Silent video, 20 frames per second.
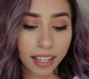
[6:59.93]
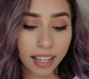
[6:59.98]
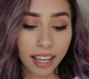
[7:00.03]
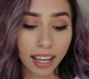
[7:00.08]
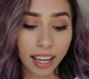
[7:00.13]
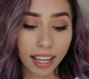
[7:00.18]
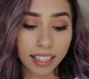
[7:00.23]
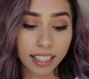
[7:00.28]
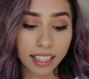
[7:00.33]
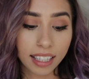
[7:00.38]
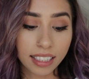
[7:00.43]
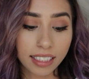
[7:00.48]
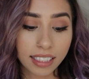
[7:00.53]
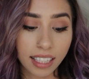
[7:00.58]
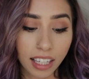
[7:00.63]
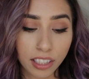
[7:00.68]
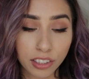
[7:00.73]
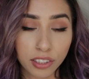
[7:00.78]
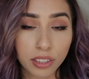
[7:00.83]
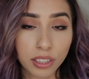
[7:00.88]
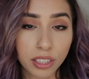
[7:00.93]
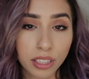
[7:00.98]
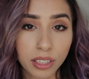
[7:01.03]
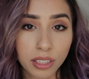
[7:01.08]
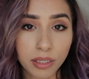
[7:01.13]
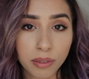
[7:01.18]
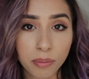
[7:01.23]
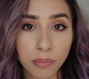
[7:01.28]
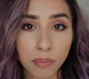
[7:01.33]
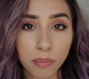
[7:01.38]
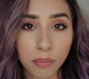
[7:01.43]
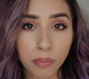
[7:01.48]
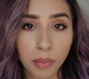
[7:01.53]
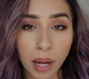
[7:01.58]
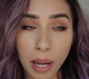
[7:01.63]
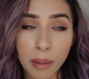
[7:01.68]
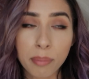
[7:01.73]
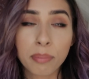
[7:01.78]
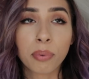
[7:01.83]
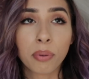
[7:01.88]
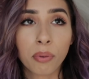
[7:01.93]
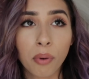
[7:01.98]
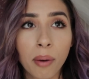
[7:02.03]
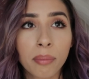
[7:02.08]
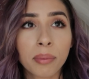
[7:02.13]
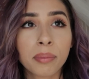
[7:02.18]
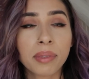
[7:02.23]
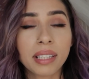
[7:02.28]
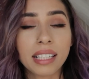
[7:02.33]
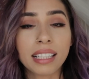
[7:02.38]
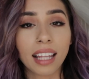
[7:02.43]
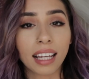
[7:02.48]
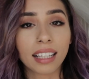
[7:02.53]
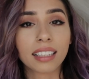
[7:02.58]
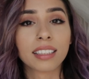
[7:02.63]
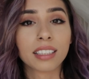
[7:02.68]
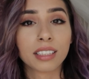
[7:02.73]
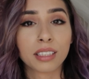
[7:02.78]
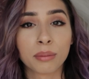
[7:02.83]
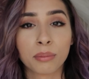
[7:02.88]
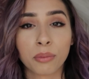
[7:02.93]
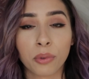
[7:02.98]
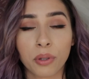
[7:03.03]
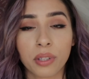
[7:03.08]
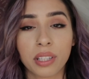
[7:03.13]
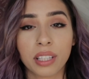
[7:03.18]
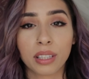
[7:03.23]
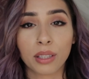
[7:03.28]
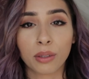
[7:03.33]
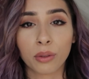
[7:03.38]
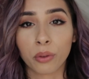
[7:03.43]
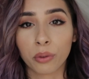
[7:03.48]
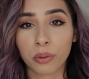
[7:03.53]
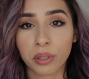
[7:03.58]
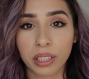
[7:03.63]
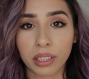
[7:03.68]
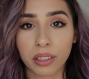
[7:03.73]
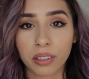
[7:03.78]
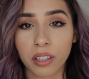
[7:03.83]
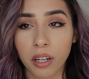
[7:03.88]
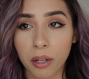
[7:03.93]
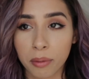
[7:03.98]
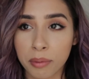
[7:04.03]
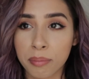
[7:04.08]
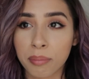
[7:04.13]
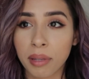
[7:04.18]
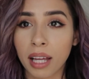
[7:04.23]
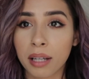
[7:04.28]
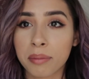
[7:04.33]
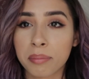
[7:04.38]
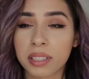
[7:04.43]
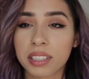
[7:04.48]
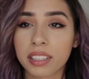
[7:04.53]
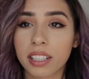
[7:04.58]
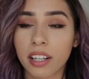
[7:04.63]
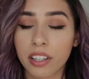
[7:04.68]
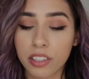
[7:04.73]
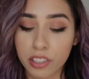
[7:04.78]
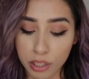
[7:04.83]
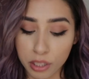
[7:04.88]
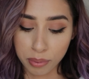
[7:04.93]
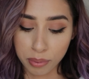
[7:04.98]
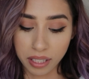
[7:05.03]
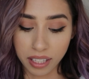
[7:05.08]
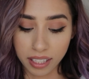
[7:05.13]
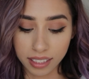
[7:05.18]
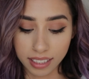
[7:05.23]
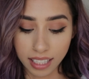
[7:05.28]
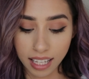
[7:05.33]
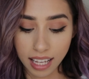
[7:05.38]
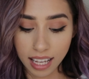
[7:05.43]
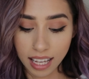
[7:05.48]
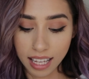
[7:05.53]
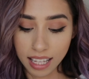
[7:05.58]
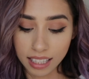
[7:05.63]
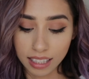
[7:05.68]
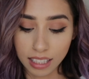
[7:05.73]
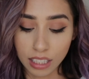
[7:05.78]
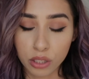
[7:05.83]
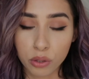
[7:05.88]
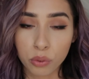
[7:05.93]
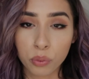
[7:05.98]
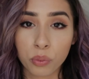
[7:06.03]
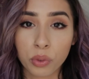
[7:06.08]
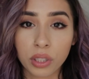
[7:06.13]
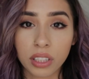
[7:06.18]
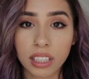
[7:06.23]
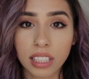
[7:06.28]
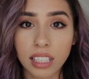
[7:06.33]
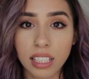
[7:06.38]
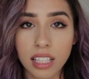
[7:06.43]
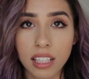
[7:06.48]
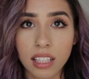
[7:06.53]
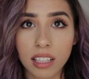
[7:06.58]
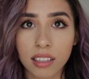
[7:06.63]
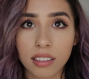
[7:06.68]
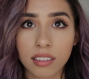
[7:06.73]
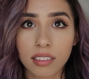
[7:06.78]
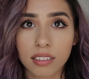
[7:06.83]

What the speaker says: And it's actually, I probably like this more than the L'Oreal Carbon Black Mascara, because this really